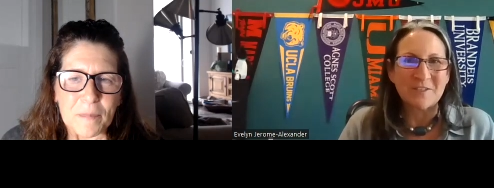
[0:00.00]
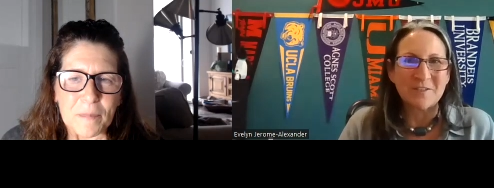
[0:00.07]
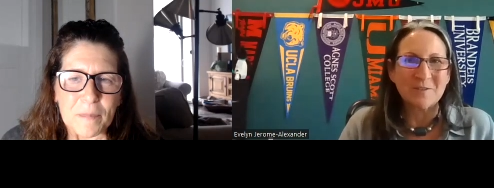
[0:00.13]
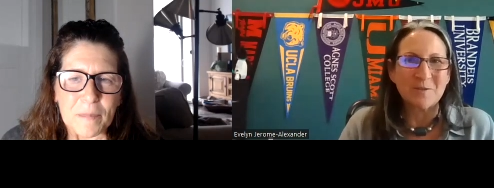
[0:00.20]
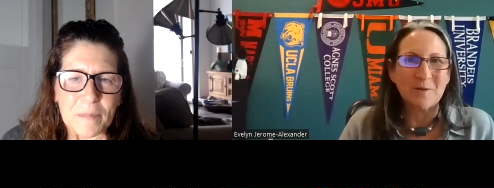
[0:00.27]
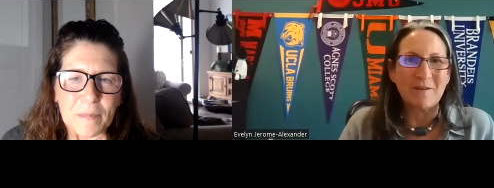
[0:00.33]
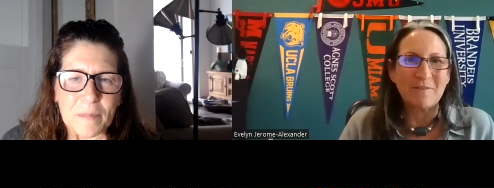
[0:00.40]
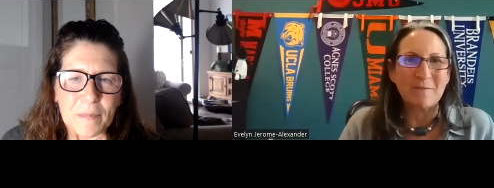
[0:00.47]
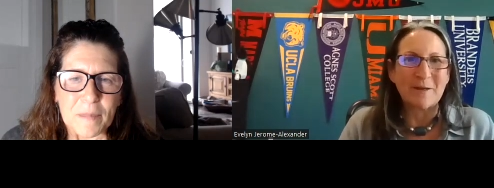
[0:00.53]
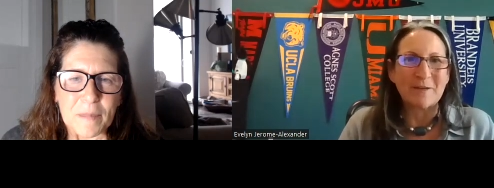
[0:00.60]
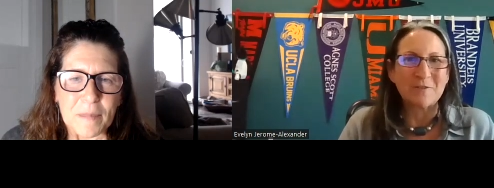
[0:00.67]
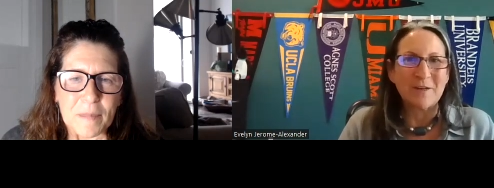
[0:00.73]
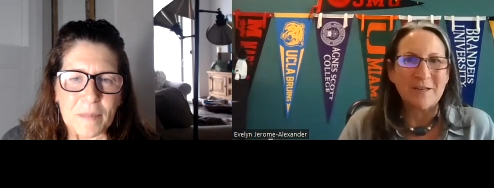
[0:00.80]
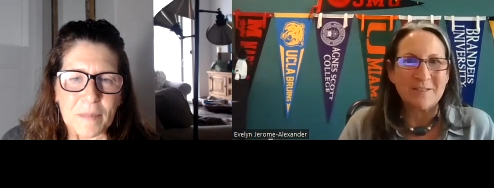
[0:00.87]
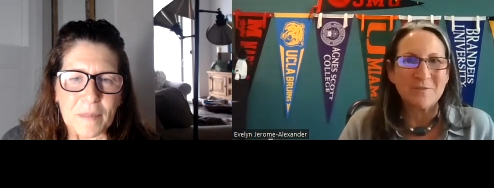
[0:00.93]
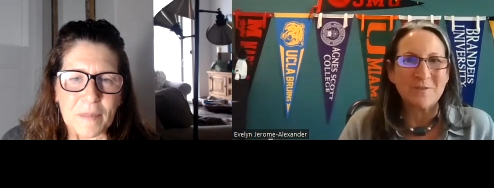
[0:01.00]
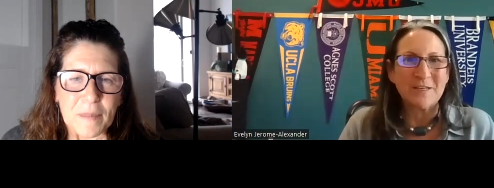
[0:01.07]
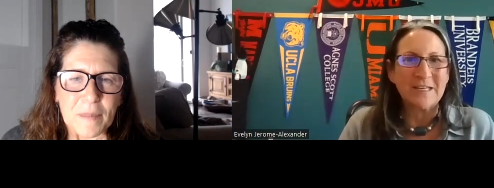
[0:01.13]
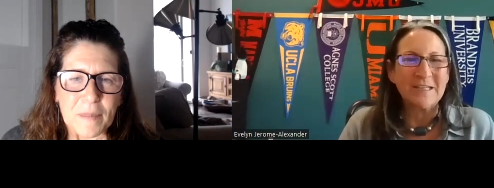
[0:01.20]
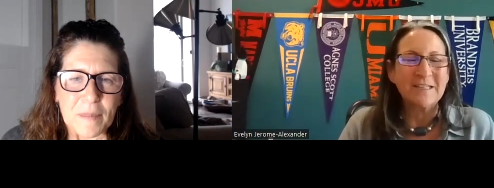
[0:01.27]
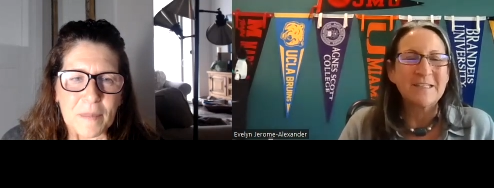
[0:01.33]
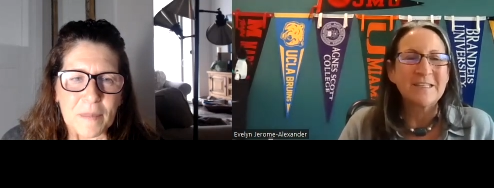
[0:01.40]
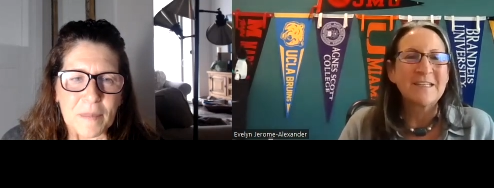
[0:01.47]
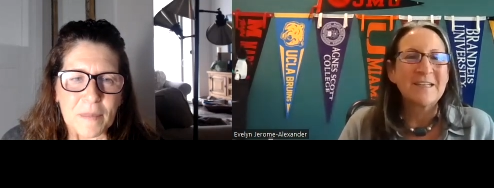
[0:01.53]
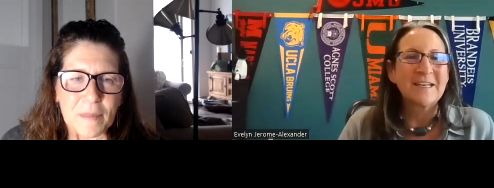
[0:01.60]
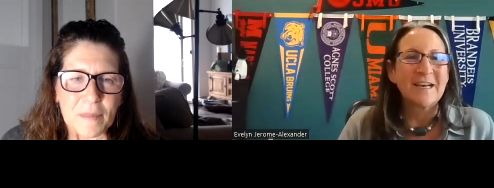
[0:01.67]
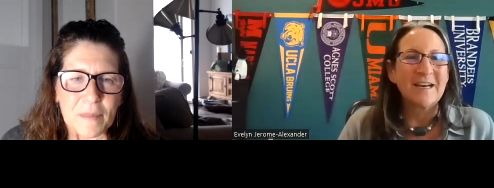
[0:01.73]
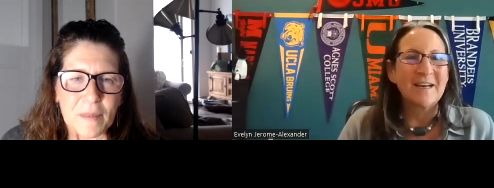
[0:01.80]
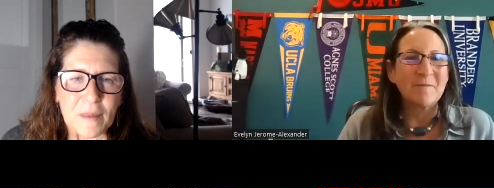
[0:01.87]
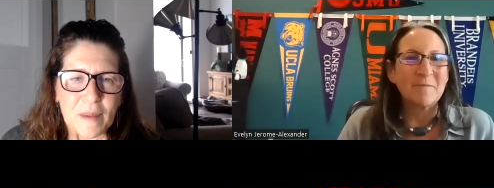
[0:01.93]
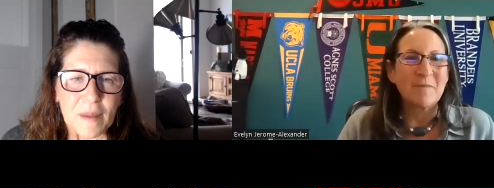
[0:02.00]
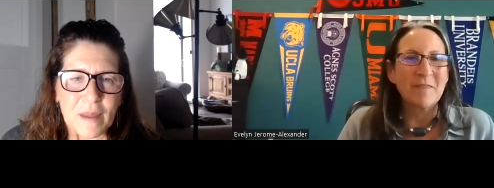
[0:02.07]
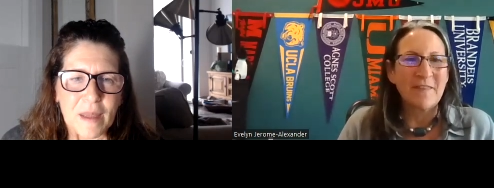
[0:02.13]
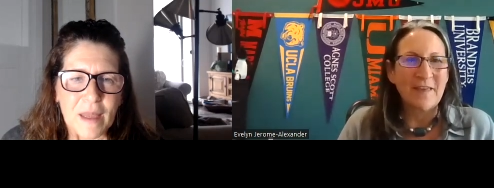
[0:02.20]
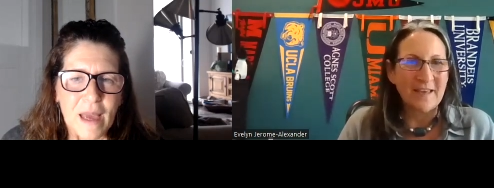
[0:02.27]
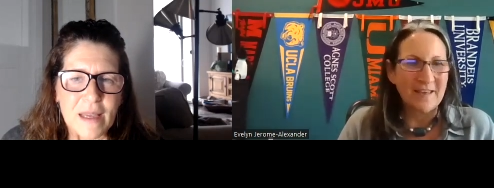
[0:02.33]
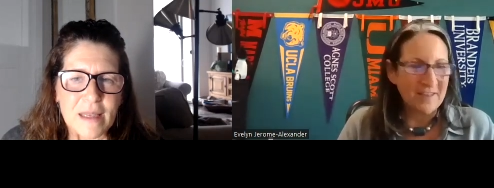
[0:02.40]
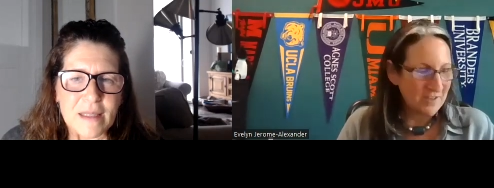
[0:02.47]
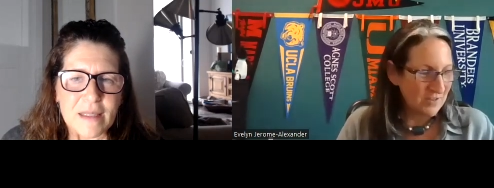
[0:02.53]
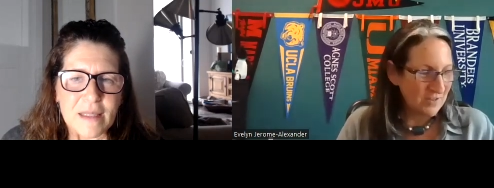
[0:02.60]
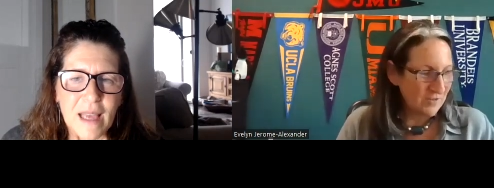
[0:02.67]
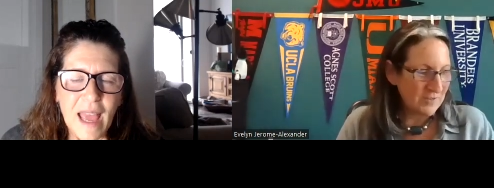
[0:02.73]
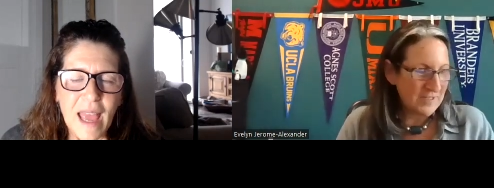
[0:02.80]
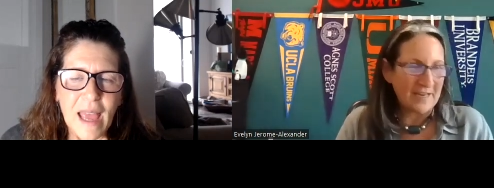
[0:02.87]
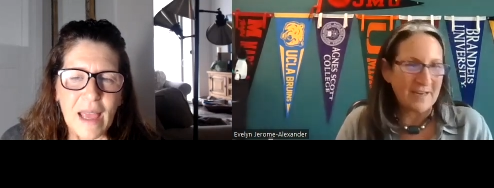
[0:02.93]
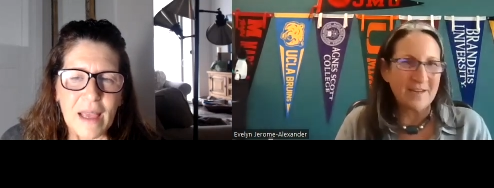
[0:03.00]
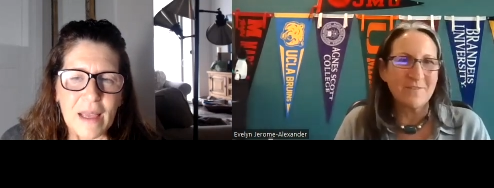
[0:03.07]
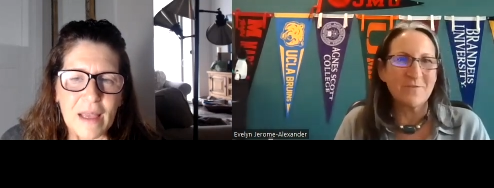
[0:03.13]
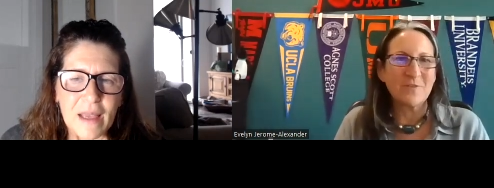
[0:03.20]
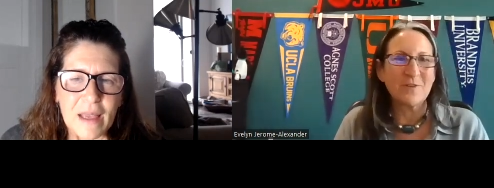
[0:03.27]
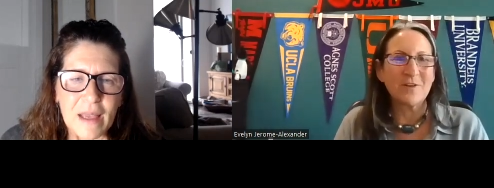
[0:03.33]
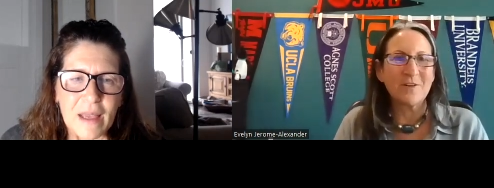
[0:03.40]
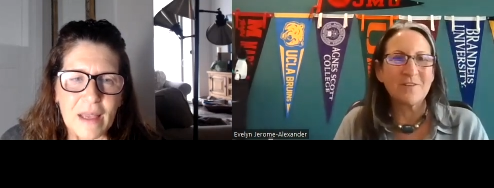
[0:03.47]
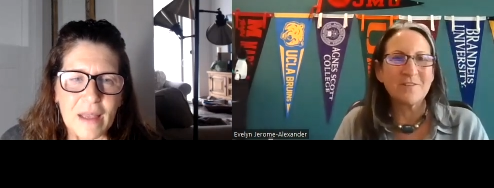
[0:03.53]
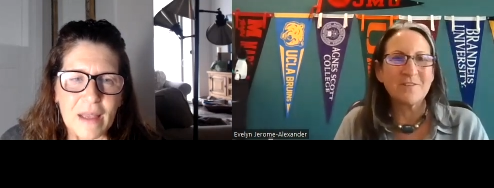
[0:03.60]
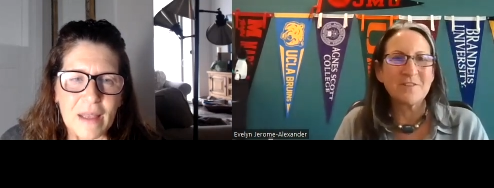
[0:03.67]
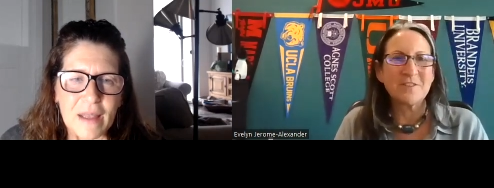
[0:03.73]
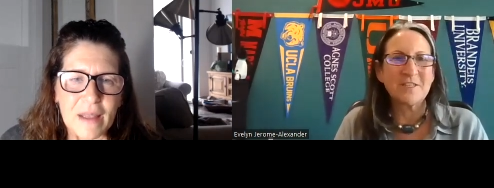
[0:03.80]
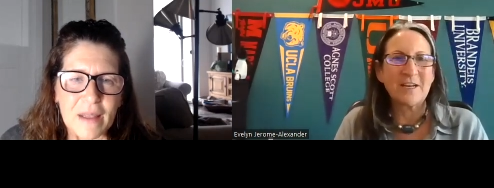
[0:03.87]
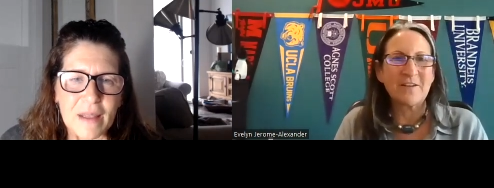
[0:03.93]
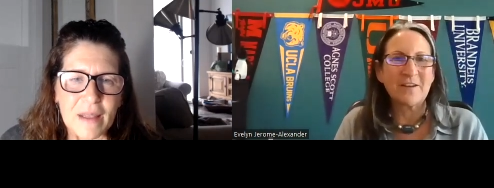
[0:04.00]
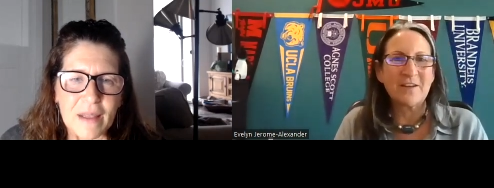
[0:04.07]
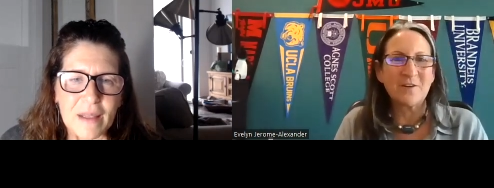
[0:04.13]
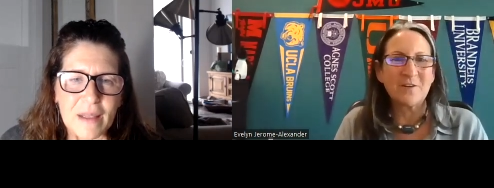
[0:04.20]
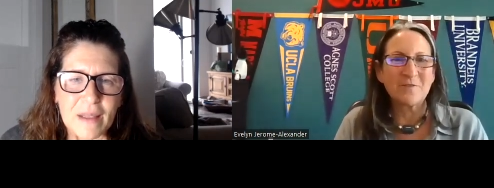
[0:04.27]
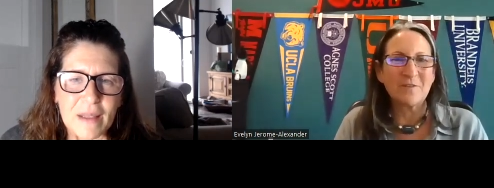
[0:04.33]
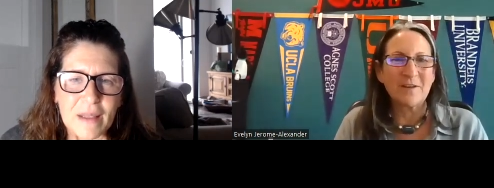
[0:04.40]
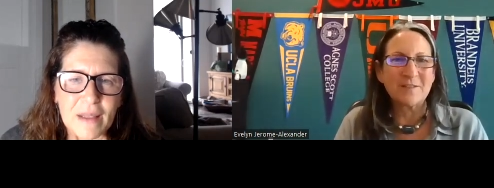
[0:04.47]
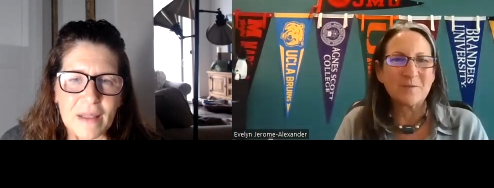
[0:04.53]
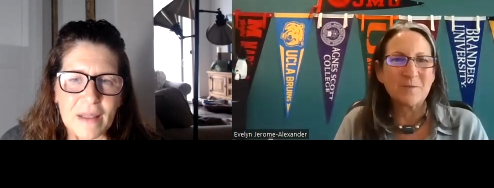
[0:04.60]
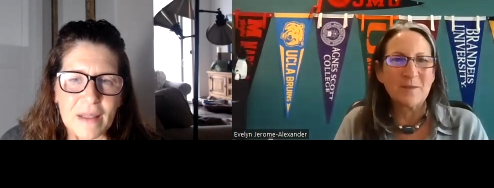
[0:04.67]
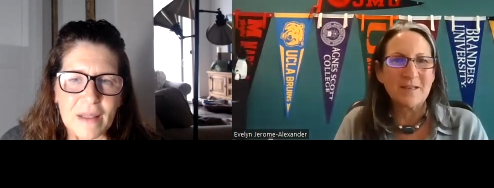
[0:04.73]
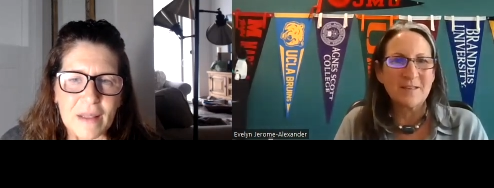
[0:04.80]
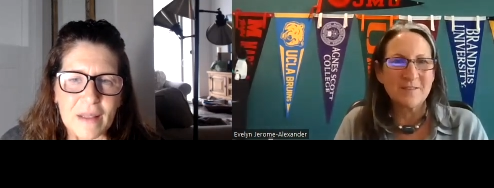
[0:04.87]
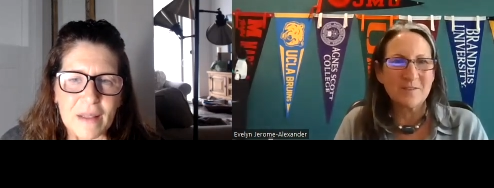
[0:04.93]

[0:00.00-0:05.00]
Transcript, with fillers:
Speaker 1: questions you have about transferring. Um, thank you, Dana, for sharing your advice